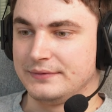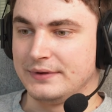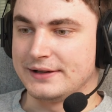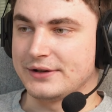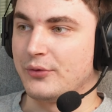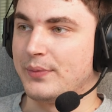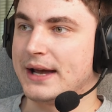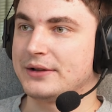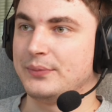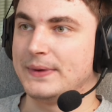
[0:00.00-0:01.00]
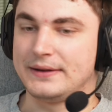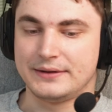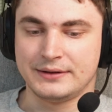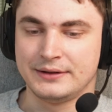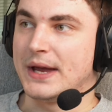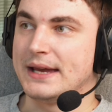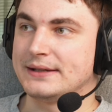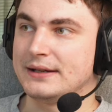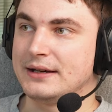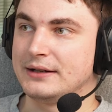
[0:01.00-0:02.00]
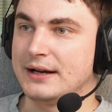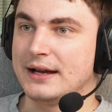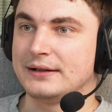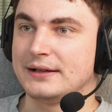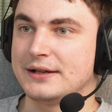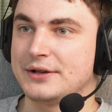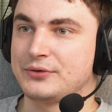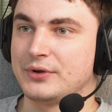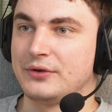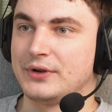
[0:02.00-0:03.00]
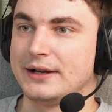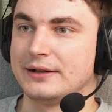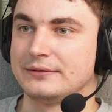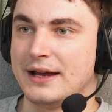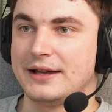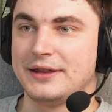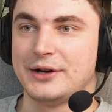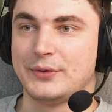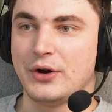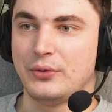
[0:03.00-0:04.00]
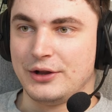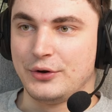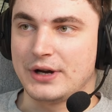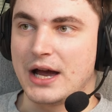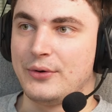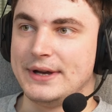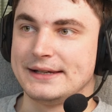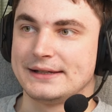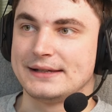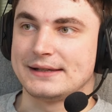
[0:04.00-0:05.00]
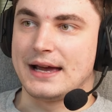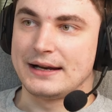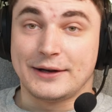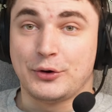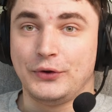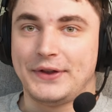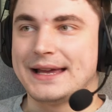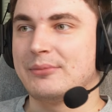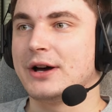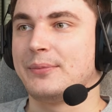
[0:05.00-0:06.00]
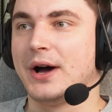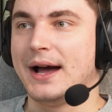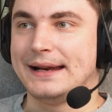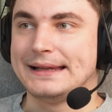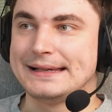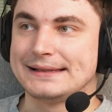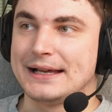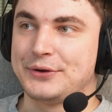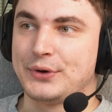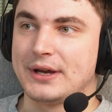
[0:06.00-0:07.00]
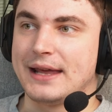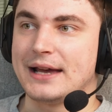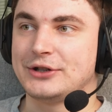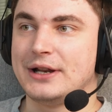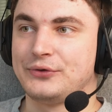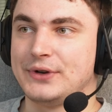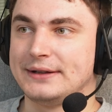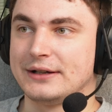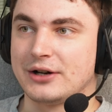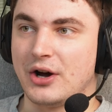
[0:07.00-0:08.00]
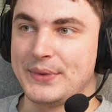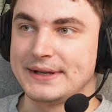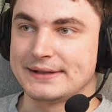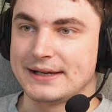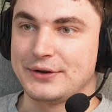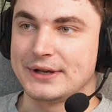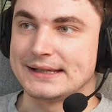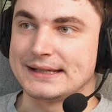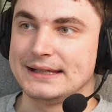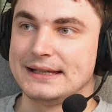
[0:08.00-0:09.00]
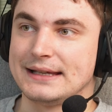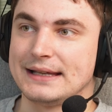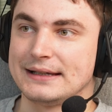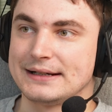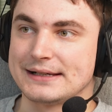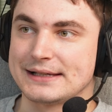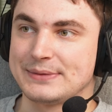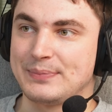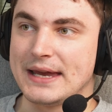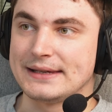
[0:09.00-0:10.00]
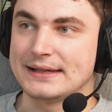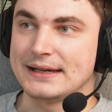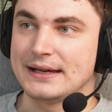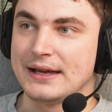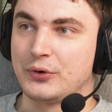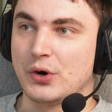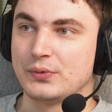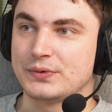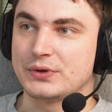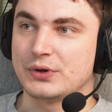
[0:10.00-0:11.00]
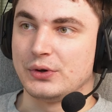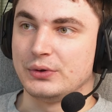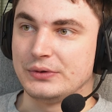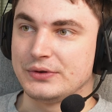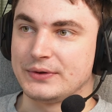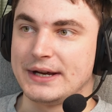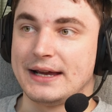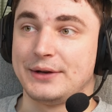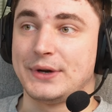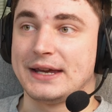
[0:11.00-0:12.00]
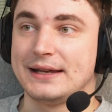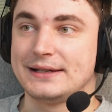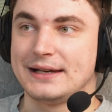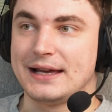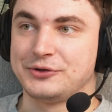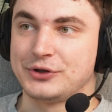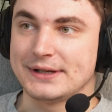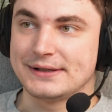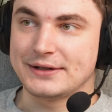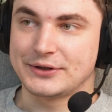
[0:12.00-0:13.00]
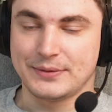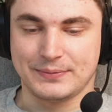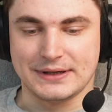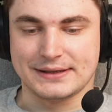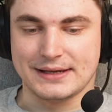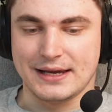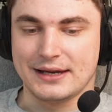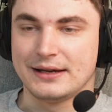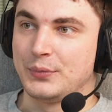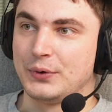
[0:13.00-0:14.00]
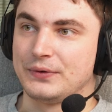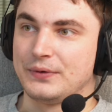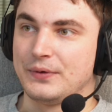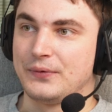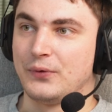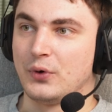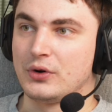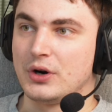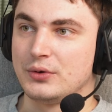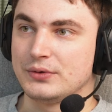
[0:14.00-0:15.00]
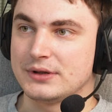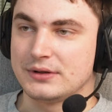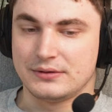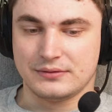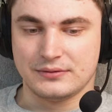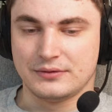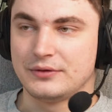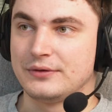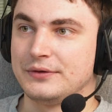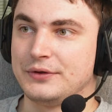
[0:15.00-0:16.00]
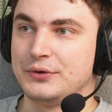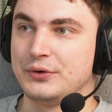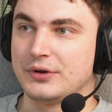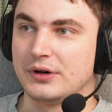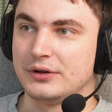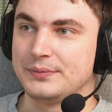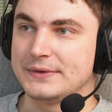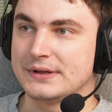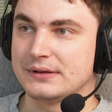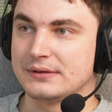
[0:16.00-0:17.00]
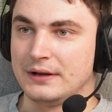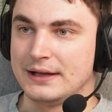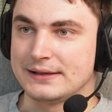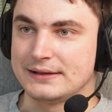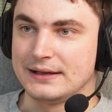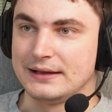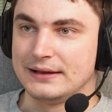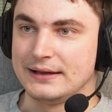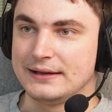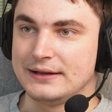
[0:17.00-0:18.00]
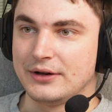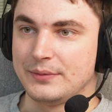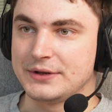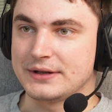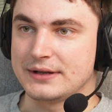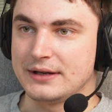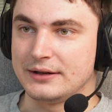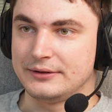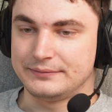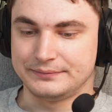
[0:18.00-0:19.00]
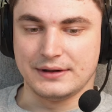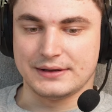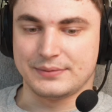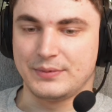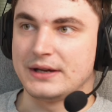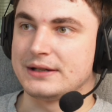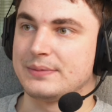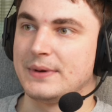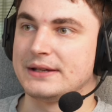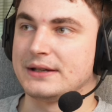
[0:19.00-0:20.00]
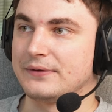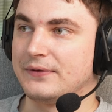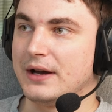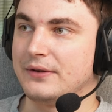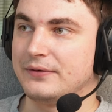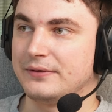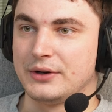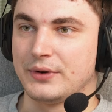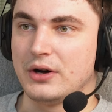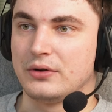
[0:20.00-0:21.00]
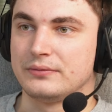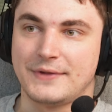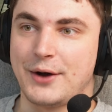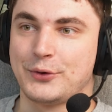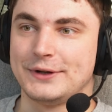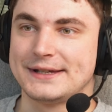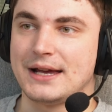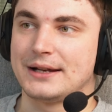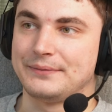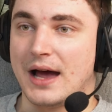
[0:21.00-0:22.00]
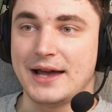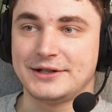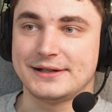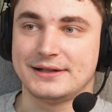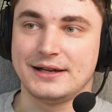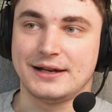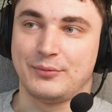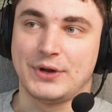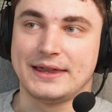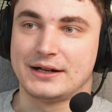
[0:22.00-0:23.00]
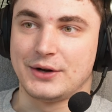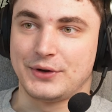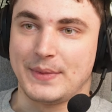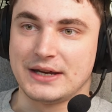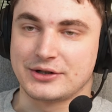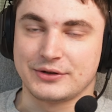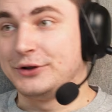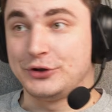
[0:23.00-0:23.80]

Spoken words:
Let's go back to Blender, paste it here, and let's try running. And here we go. Look how easy is that. The cool thing about Python is that you can actually read the comments and you can see that there is spacing, rows, columns, tree, and we can easily adjust the script. Let's say put 4 rows, 2 columns. Let's delete the objects here. Let's make spacing 5. Here we go. How cool is that? I just did a Blender automation.